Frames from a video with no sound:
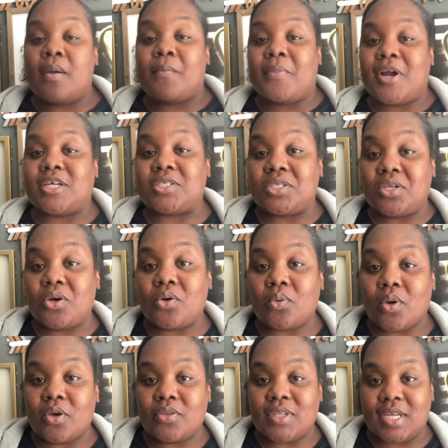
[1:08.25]
Personal
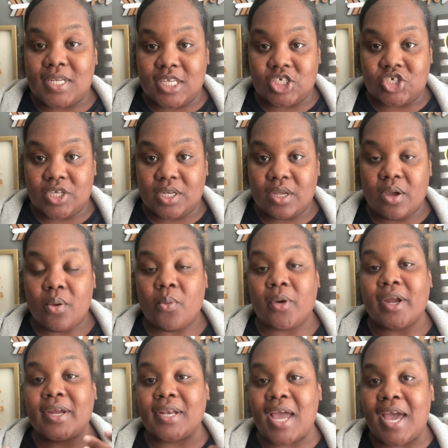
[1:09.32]
Growth Edition,
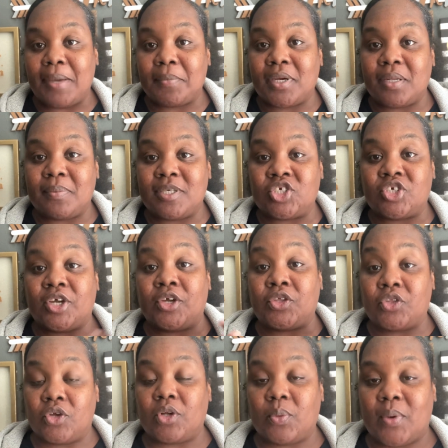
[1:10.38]
wherein I'm going to be sharing
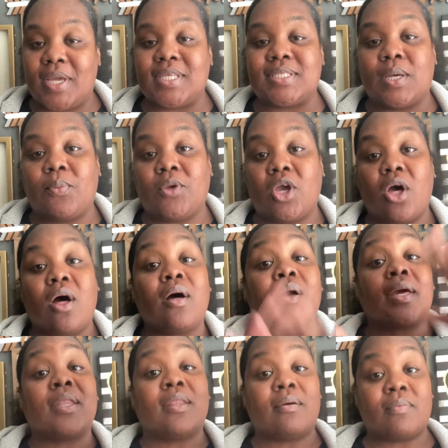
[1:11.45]
30 ways that we all
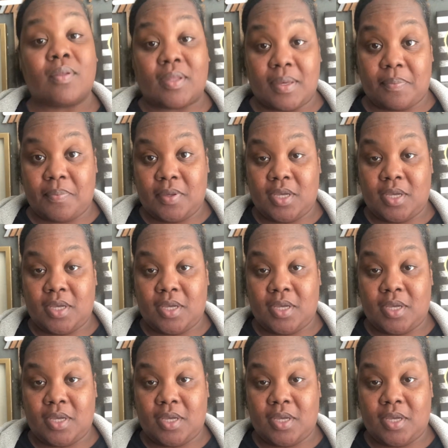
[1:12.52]
can level up